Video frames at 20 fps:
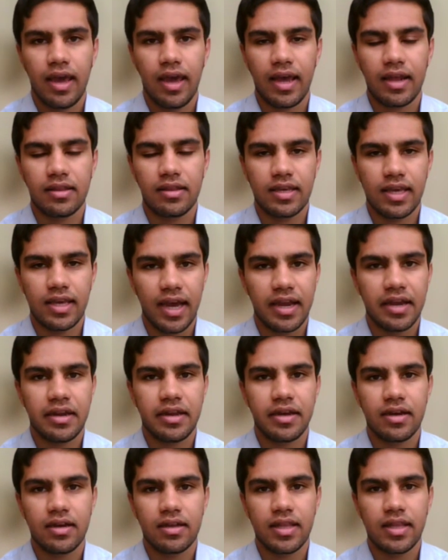And the
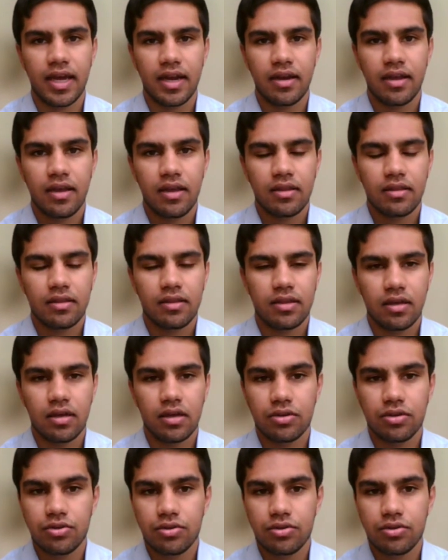idea that the